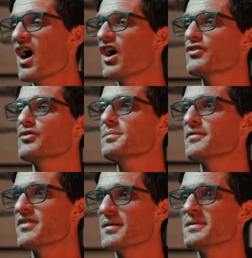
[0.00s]
A group
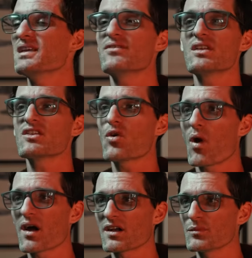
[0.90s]
of them even
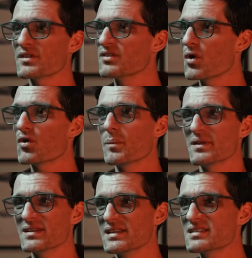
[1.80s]
inquired with local
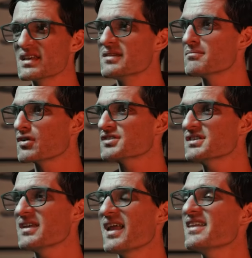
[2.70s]
police in
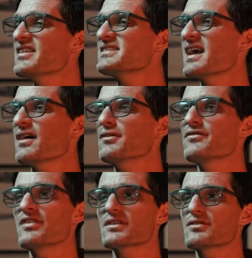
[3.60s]
Merced and in the town of
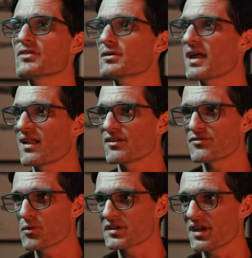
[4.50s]
Victorville,
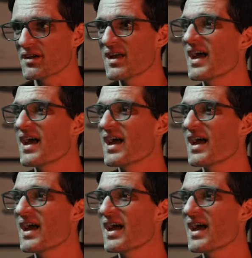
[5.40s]
California,